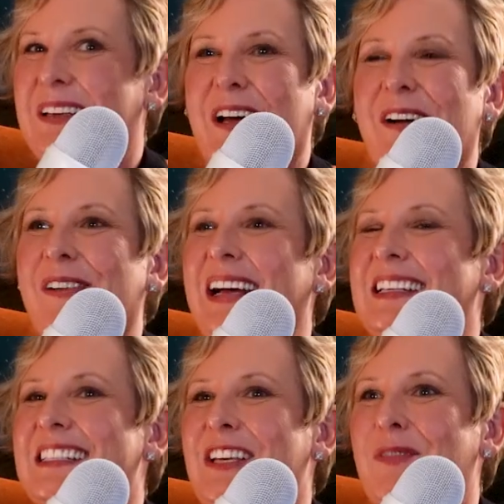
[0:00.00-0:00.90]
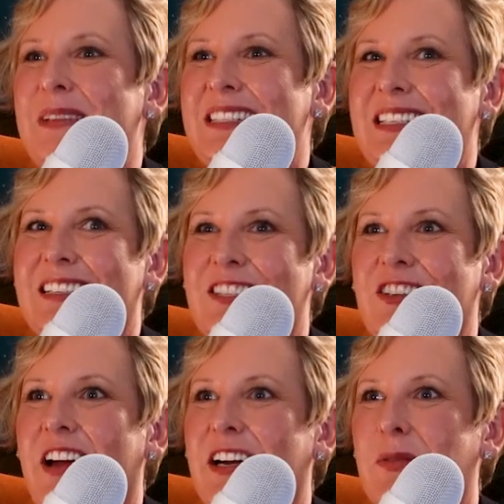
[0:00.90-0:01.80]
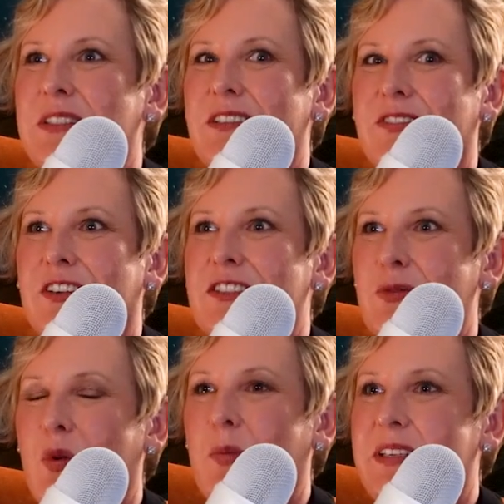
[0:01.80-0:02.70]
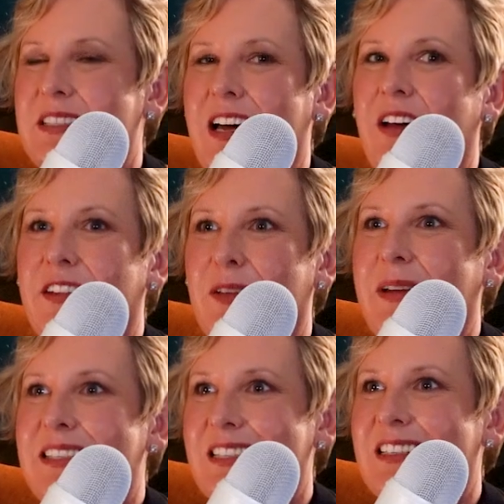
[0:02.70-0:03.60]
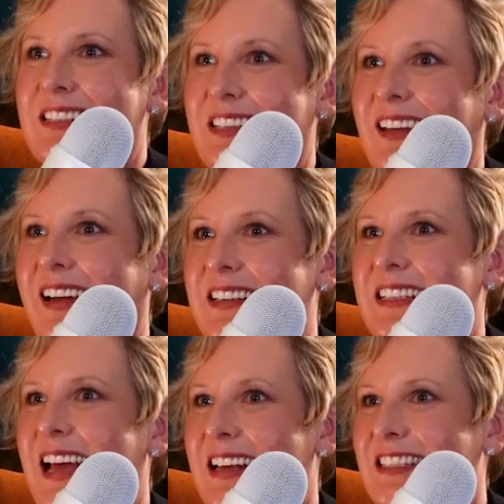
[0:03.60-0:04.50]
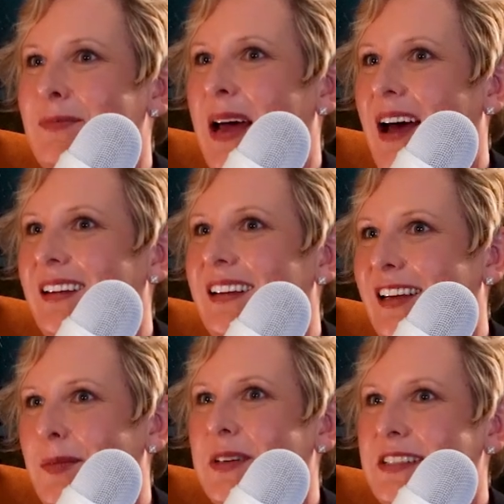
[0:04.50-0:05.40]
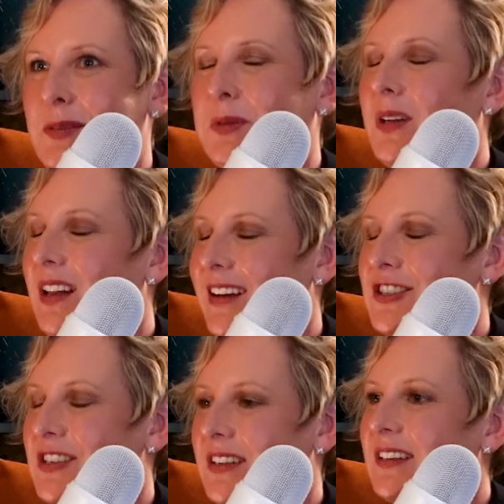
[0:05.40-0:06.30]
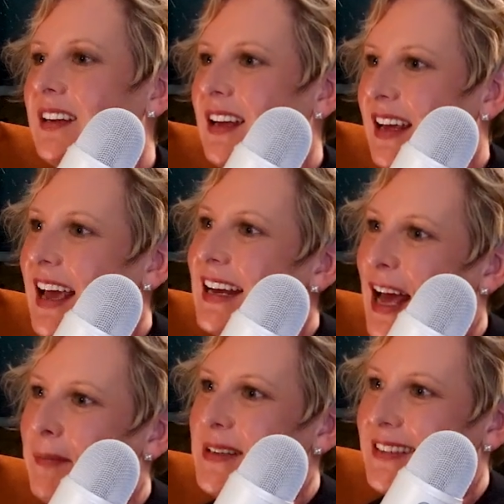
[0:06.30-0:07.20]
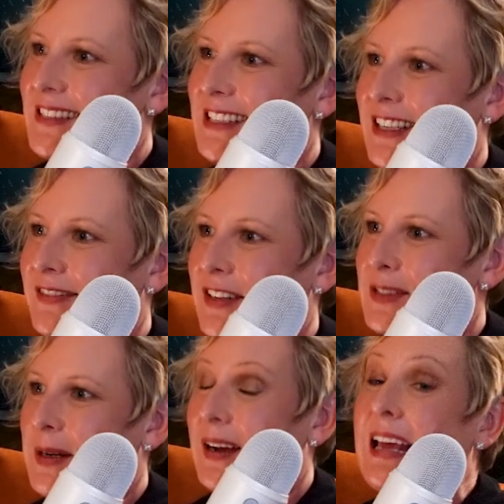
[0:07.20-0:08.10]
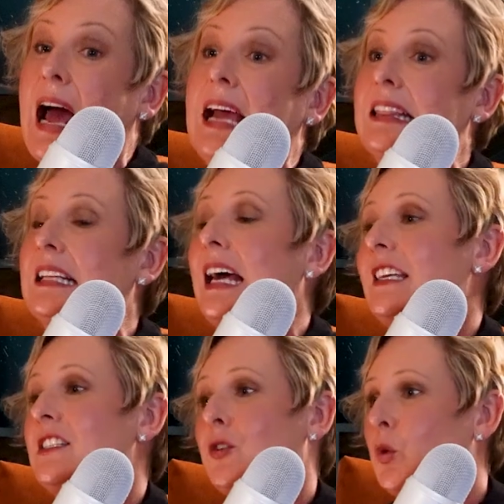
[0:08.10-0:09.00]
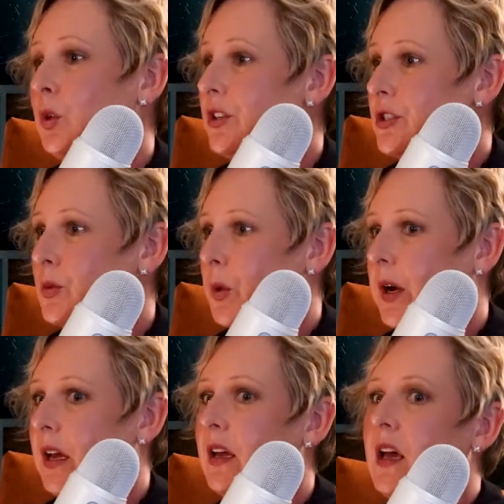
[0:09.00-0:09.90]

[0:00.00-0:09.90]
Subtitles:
no. And so Ms. Zena Dreyer was the first woman south of the Mason-Dixon line to cast a ballot in a municipal election, and it happened in the city of Fellsmere. And I think that is the coolest story,